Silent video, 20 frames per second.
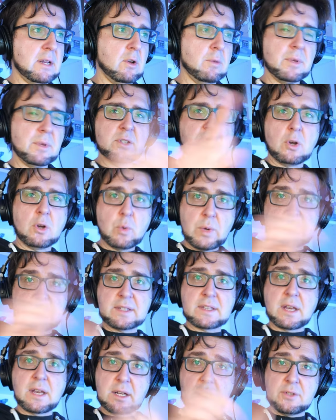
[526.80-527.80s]
yellow. It
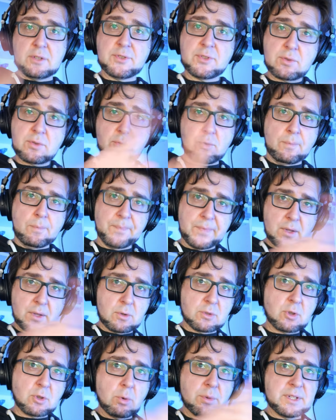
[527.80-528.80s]
always cycles through,
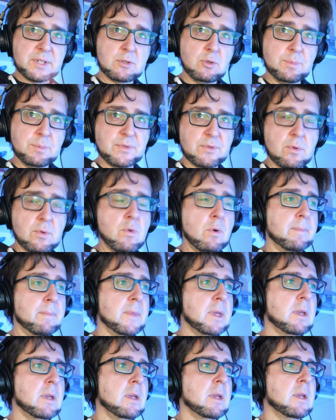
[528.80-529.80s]
it always loops
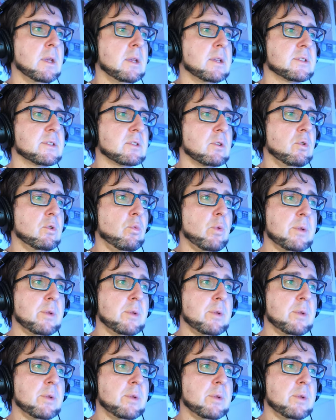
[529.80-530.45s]
through. So